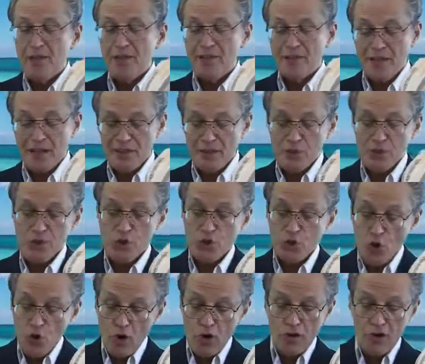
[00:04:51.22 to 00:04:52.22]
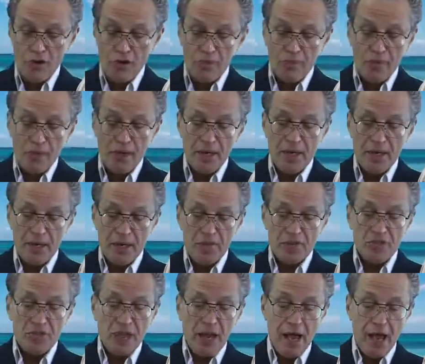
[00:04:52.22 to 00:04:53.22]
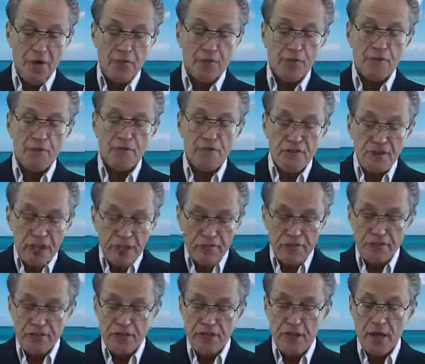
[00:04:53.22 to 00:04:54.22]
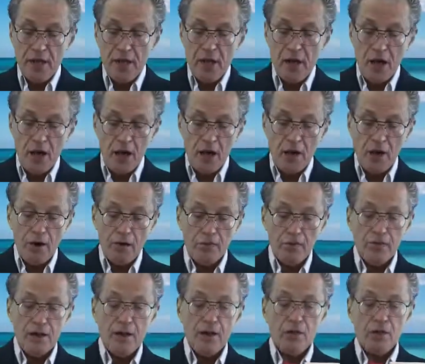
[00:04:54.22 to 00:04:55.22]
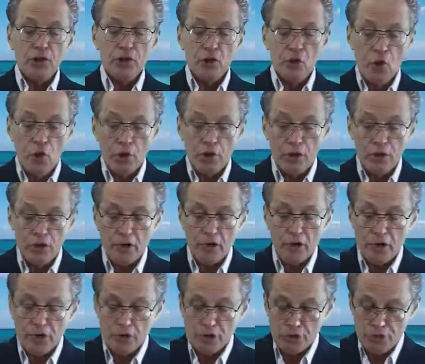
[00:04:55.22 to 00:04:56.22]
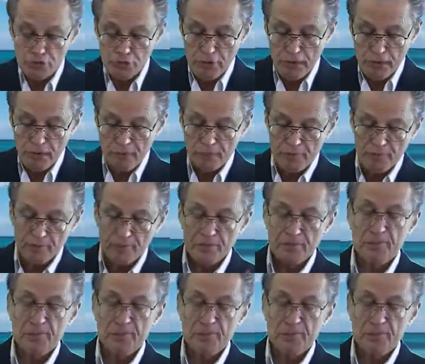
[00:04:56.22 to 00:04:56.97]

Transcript: then the shorter gives out the 5th of the longer string.